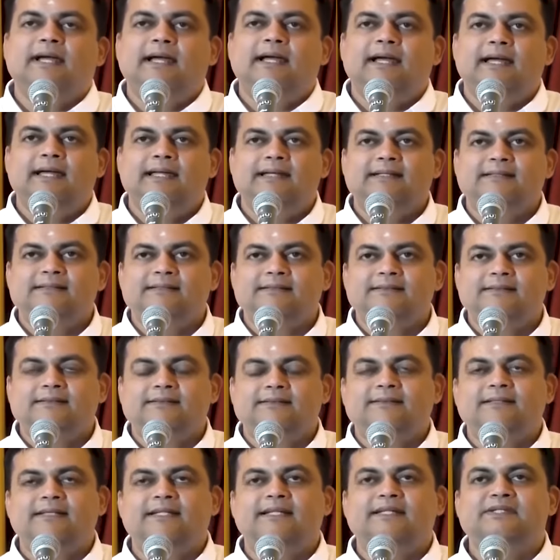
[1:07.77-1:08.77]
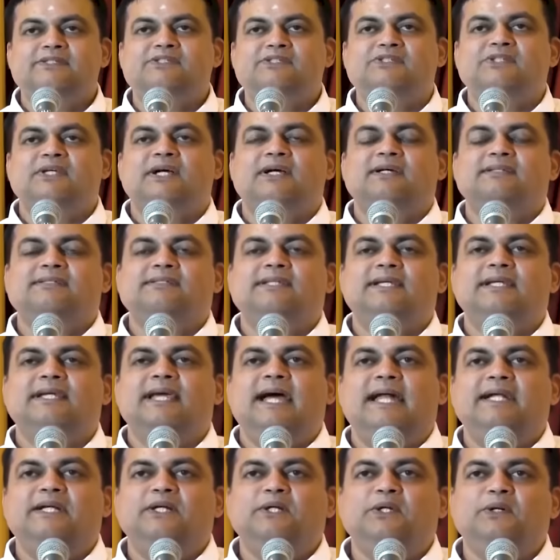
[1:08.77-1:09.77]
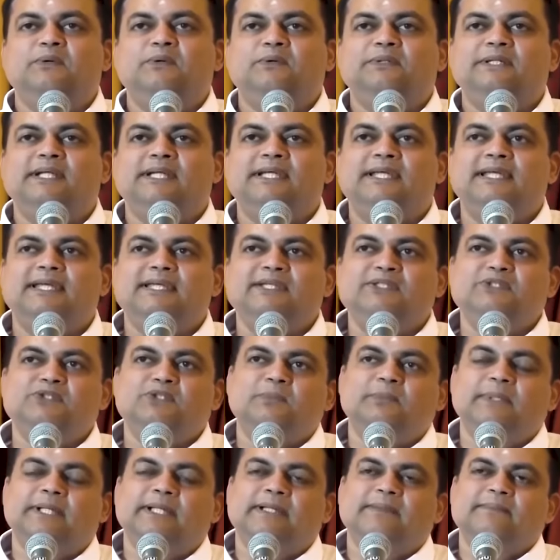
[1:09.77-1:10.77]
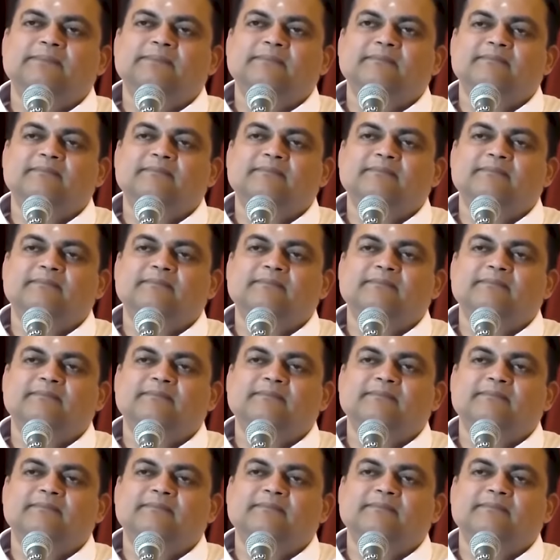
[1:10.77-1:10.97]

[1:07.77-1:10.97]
And the in charge, he handed over the keys to me.